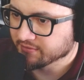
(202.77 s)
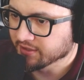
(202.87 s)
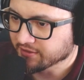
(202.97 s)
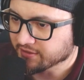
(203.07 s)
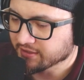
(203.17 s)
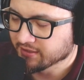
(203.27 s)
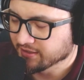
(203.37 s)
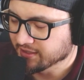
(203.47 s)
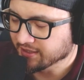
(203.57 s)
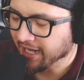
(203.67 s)
Look,
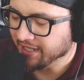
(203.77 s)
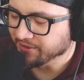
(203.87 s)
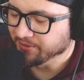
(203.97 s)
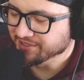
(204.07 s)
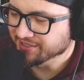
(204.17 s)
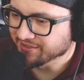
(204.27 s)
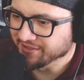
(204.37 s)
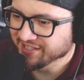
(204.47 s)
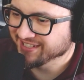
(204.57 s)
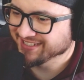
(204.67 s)
the categories is
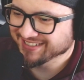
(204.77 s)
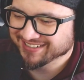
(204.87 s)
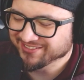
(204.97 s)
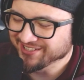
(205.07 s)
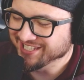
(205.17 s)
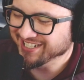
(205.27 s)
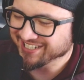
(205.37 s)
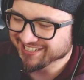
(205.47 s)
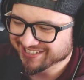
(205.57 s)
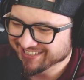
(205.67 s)
on
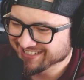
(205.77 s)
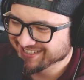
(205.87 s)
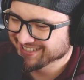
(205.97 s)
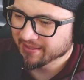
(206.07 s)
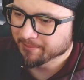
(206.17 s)
ridiculous.